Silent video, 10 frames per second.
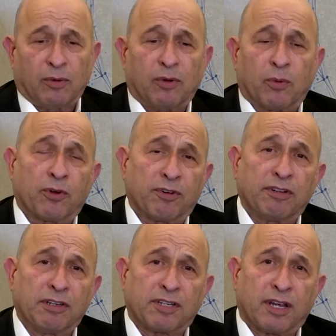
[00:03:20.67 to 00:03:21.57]
we're already
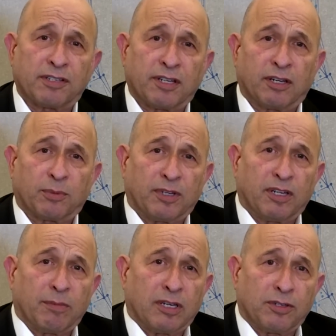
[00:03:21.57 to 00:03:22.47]
discussing it with
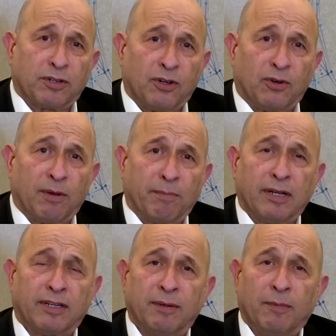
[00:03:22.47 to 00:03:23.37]
him. As you know, I
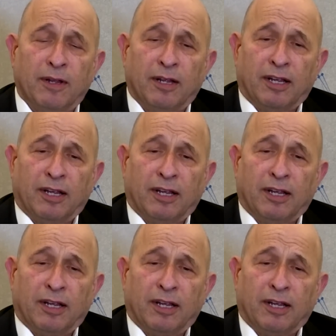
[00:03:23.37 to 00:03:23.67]
met him.